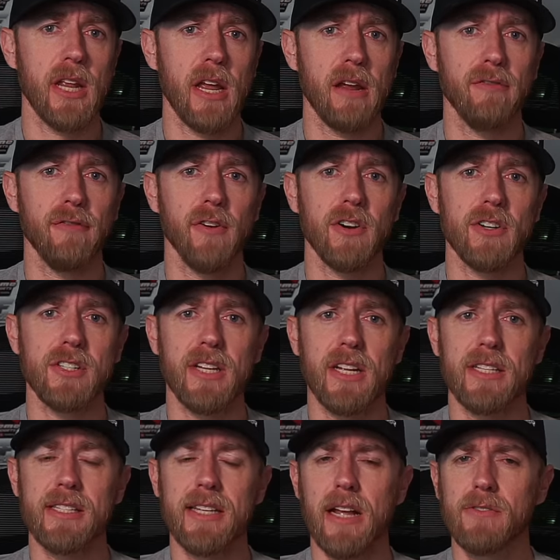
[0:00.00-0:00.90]
First,
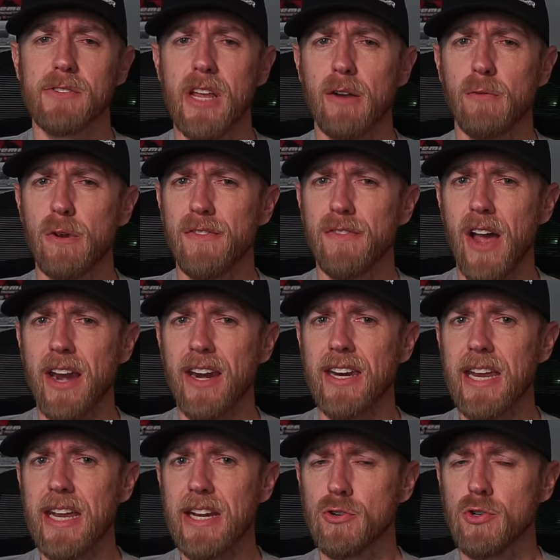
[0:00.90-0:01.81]
it sounds like we've got
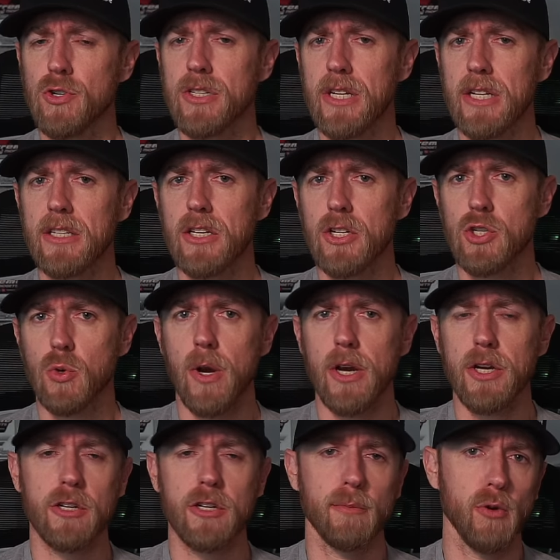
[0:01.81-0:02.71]
an interesting
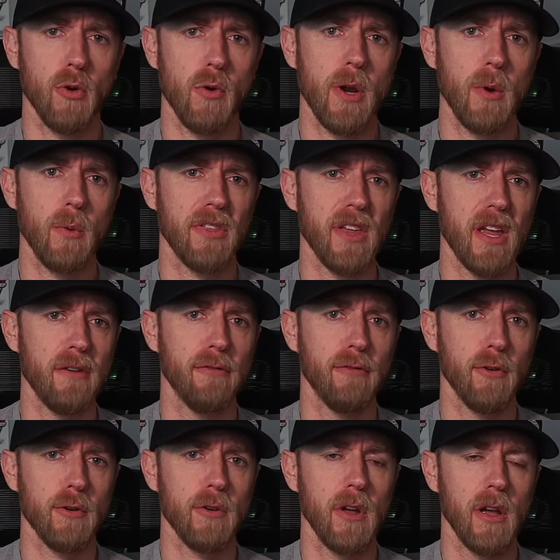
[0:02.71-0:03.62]
situation brewing with
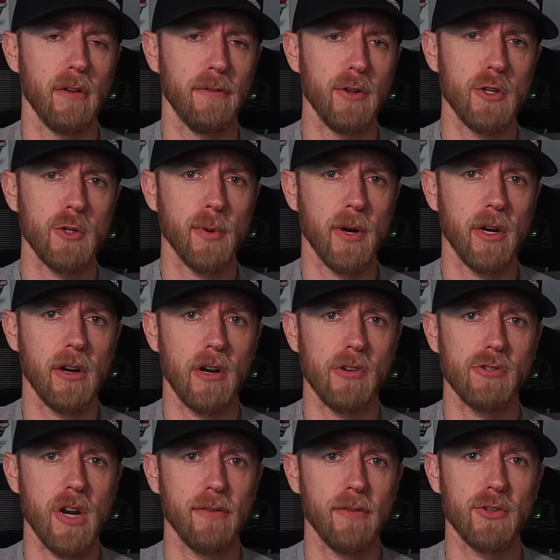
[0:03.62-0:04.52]
a few sprint
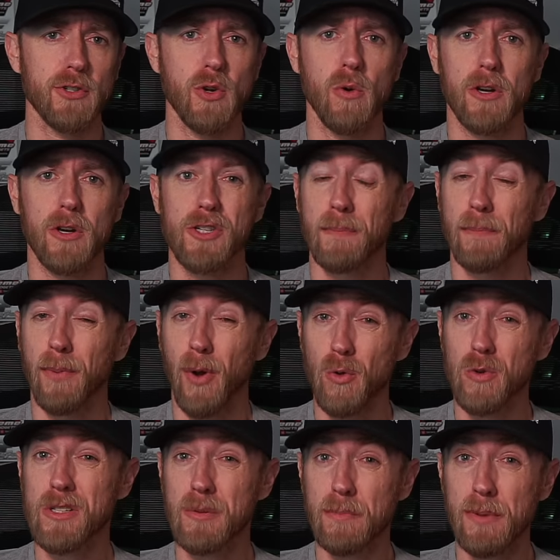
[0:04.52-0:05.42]
car drivers who are
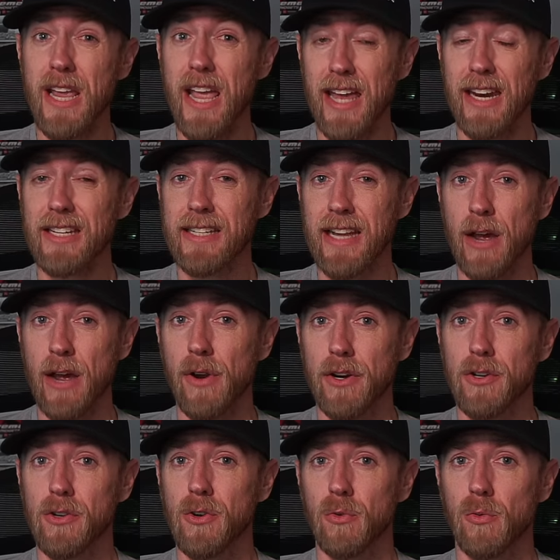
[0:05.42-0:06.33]
supposed to be headed down
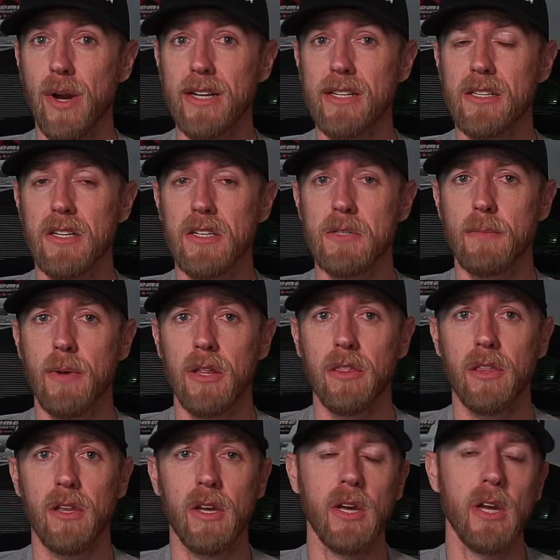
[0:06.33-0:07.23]
under to race this
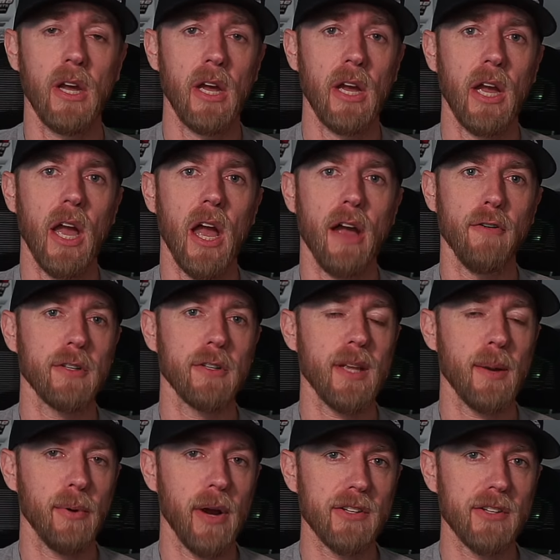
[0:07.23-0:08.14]
month. I've heard
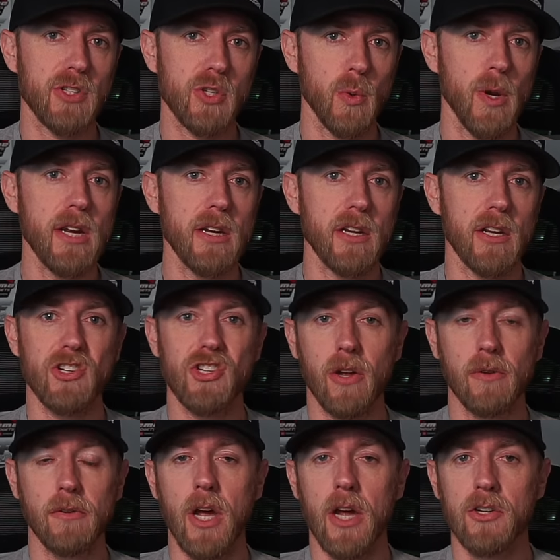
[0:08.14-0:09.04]
that Brad Sweet,
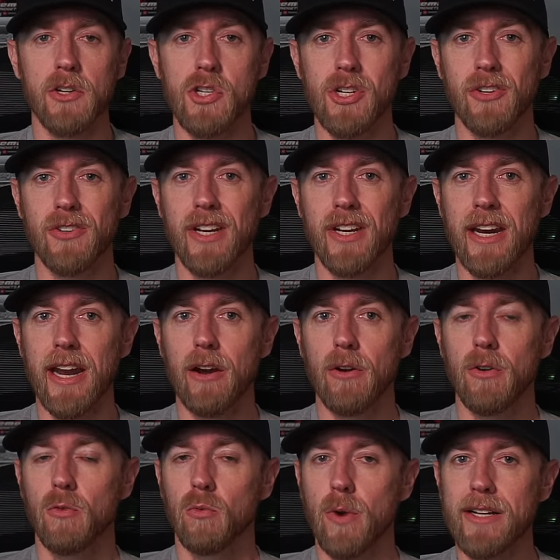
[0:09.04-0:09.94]
Sheldon Hodenshield, and
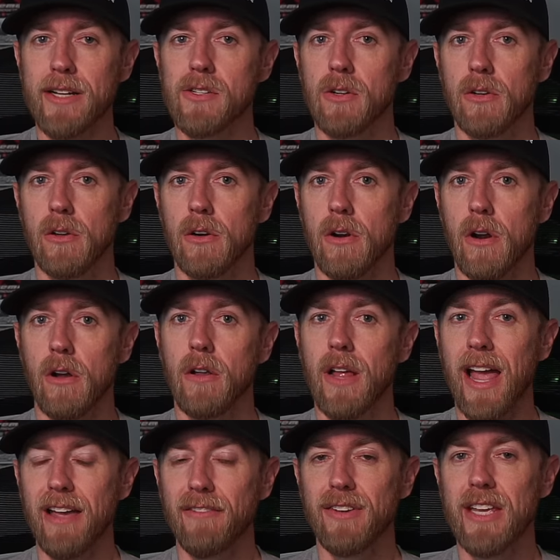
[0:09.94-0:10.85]
Aaron Reitzel are all
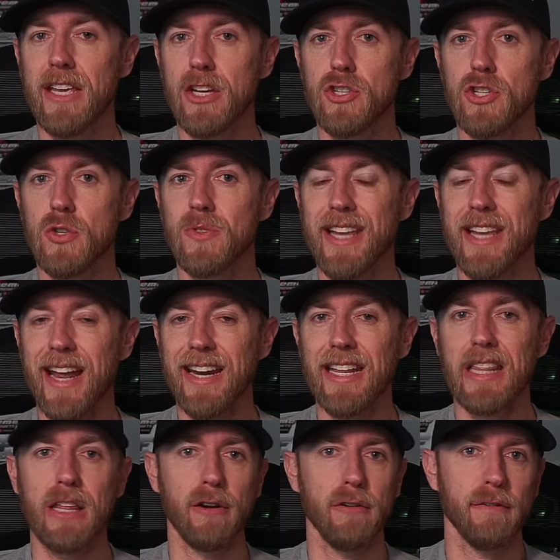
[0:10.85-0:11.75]
having issues
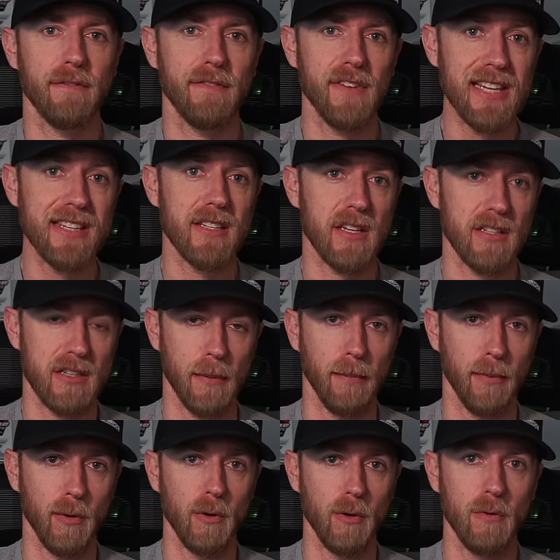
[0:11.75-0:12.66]
getting their visas
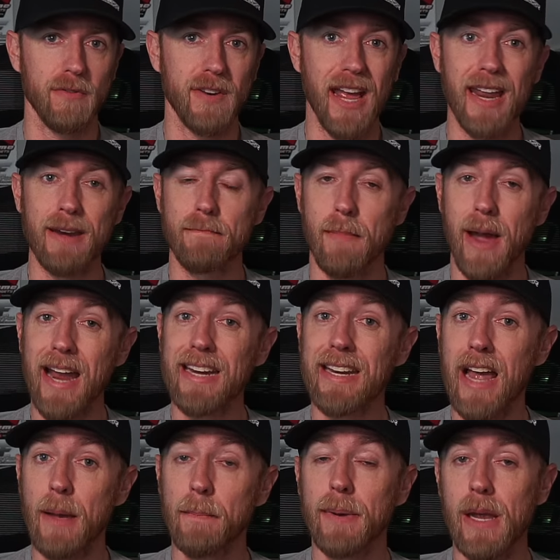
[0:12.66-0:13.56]
approved and might
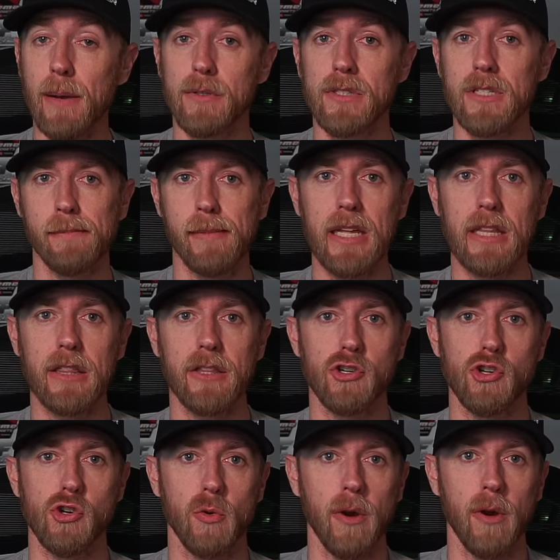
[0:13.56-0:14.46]
not be able to make
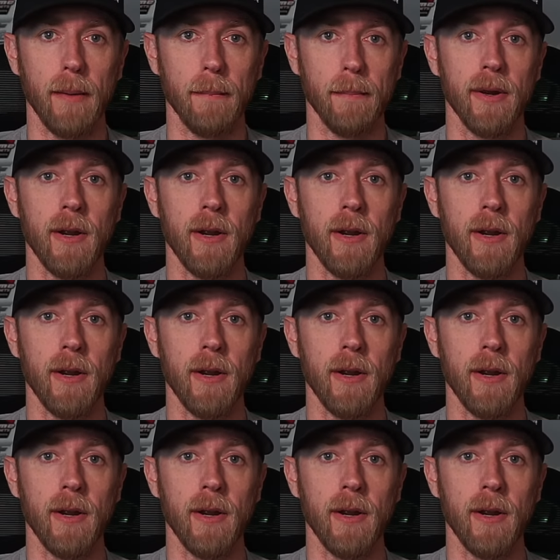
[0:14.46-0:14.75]
the trip.